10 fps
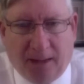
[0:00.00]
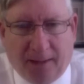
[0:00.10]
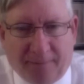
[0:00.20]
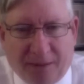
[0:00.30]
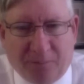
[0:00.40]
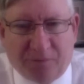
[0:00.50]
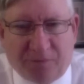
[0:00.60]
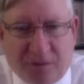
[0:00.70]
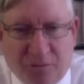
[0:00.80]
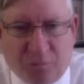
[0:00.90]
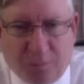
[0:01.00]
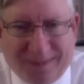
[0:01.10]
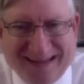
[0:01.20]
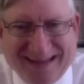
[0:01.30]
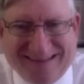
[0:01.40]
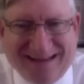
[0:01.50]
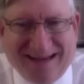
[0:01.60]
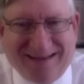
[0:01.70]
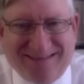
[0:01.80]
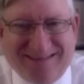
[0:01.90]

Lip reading: and that was the 28 days